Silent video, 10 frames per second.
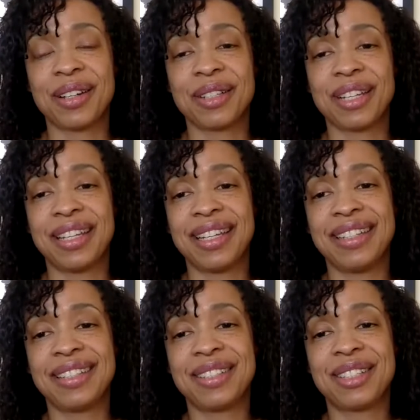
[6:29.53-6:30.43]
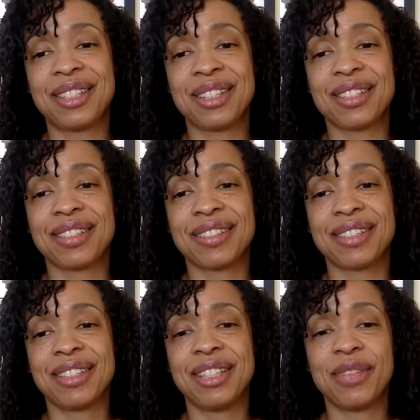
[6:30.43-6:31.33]
he's just
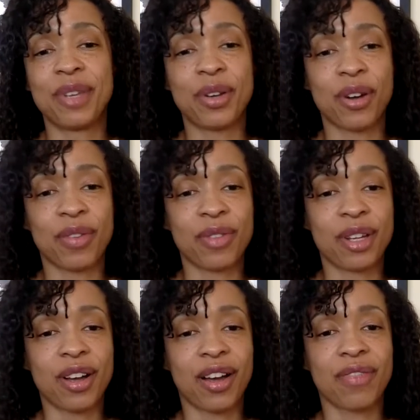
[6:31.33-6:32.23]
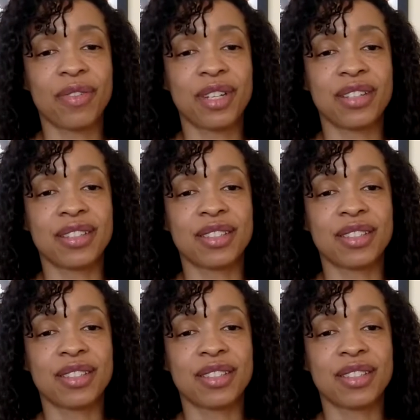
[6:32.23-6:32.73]
living off the confidence,